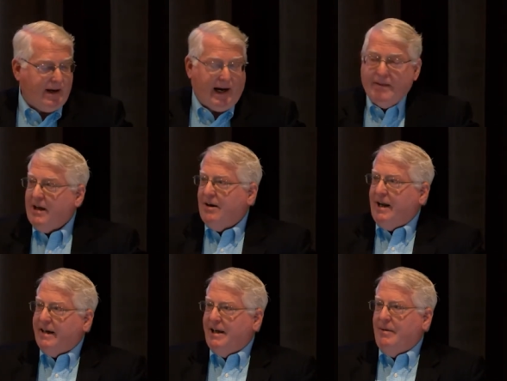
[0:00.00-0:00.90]
I
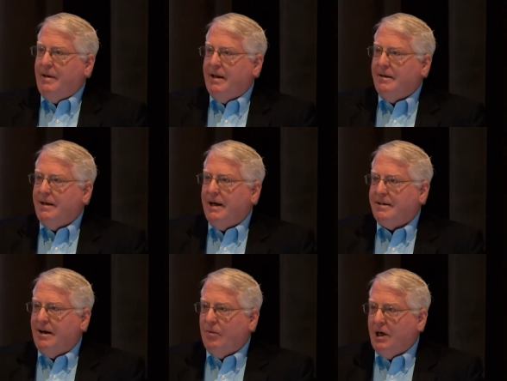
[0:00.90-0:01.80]

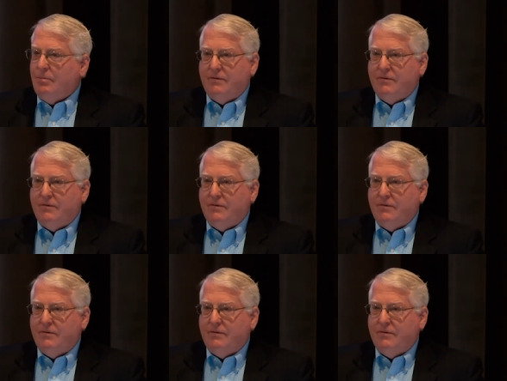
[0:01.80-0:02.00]
thought well,